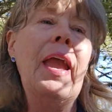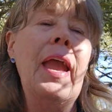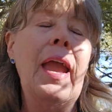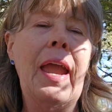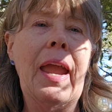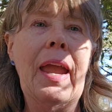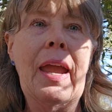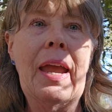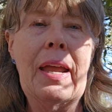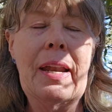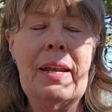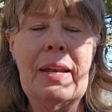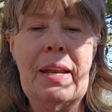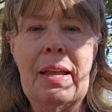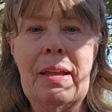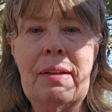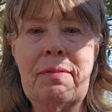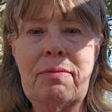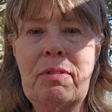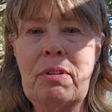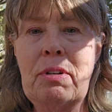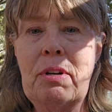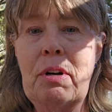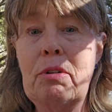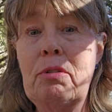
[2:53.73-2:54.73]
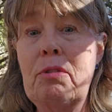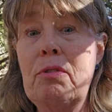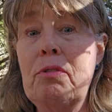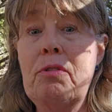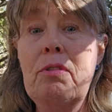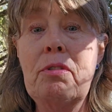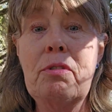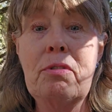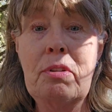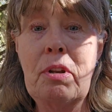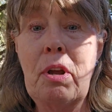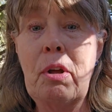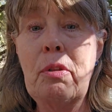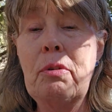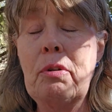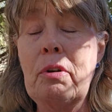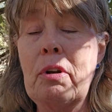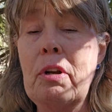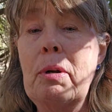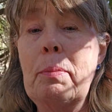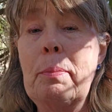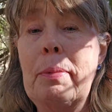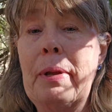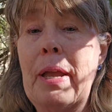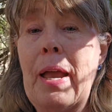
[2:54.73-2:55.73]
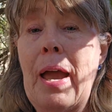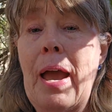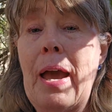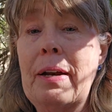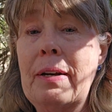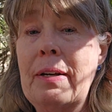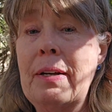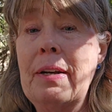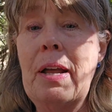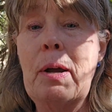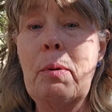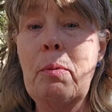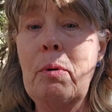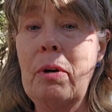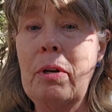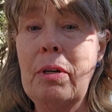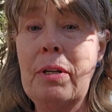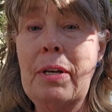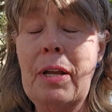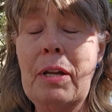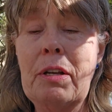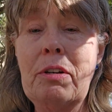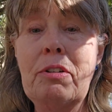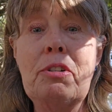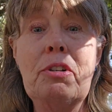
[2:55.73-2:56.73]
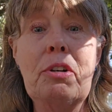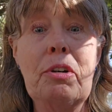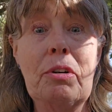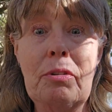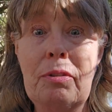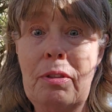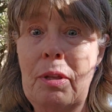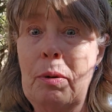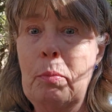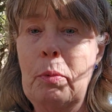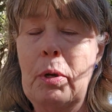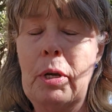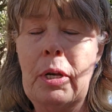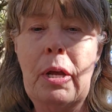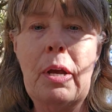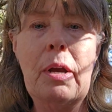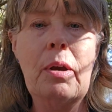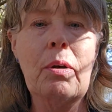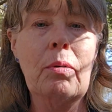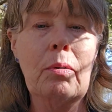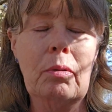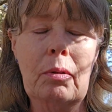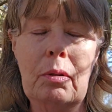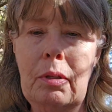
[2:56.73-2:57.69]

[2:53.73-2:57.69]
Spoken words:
And if the doctor says, no, they're going to be out of network next year, then we know.